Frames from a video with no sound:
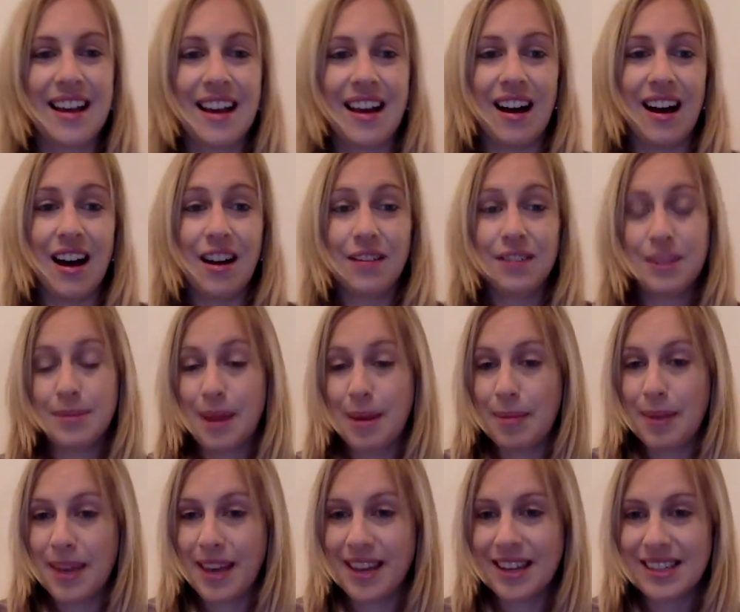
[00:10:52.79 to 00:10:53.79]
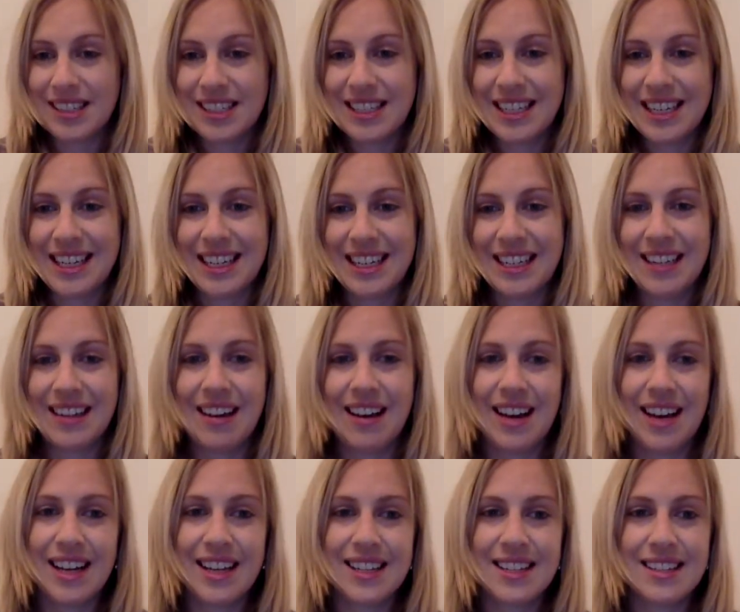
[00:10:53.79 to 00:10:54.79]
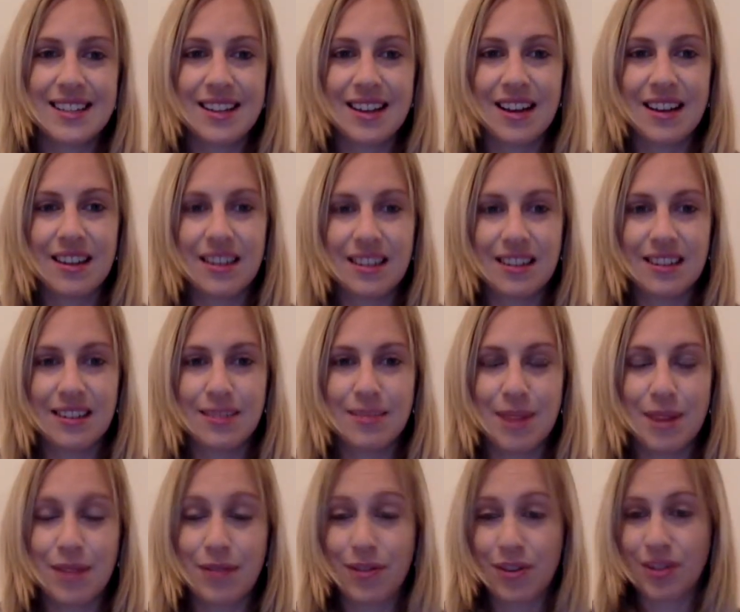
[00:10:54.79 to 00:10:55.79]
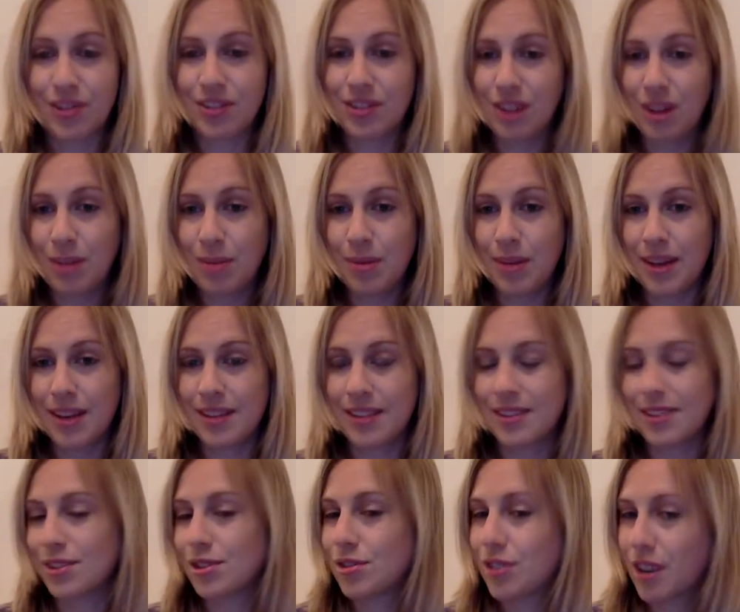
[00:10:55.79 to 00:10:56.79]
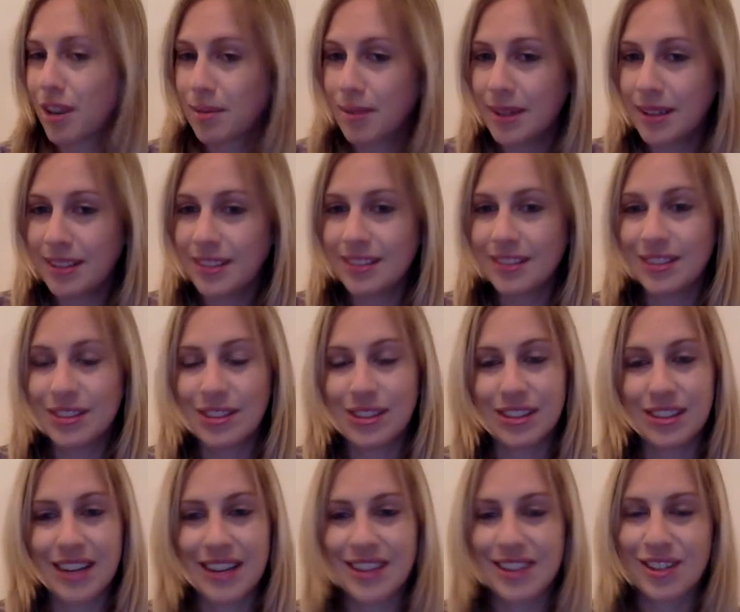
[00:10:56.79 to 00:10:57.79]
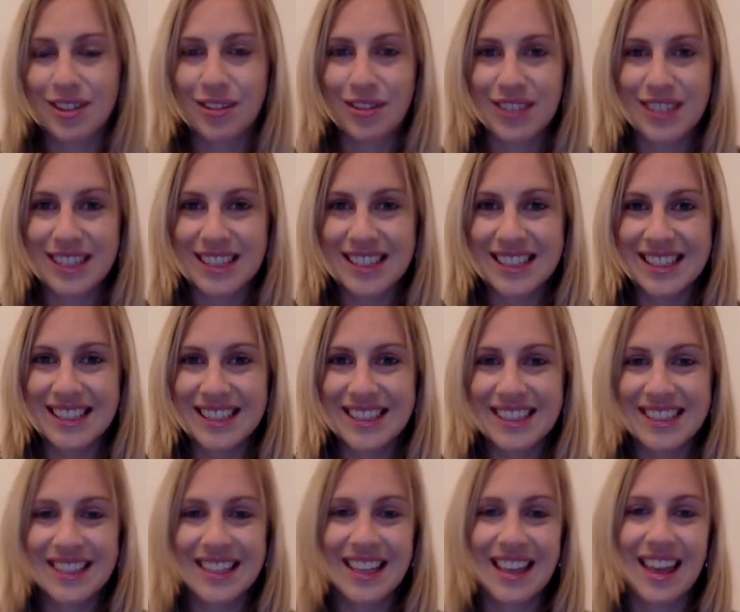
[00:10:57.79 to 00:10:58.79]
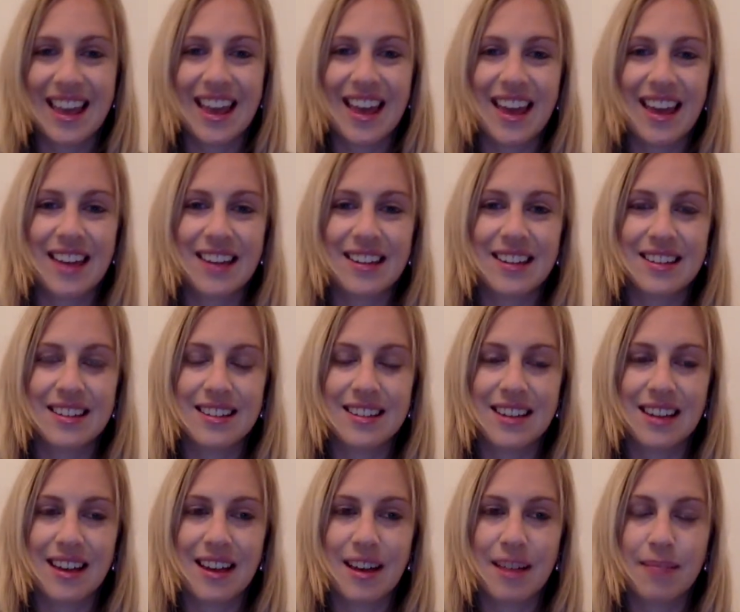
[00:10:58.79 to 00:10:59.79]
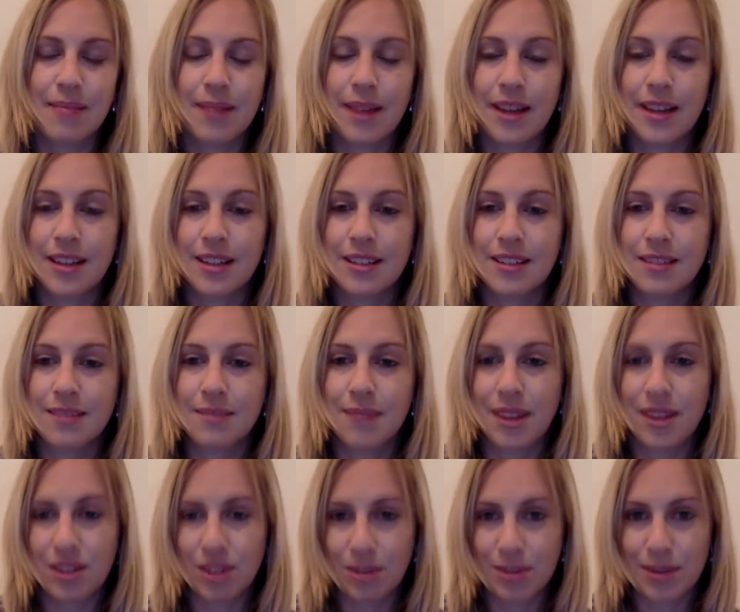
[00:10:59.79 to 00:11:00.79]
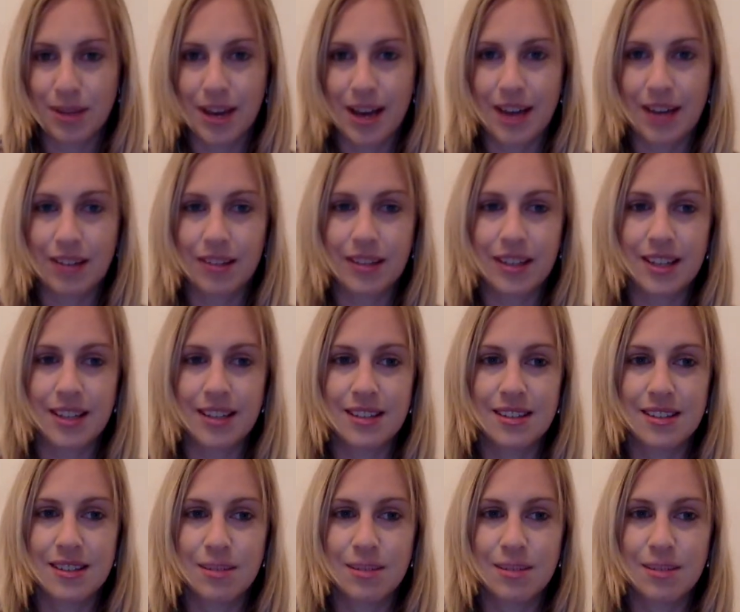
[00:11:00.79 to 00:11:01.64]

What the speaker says: After my PhD, I started my first job as an astronomer or astrophysicist, and my job title is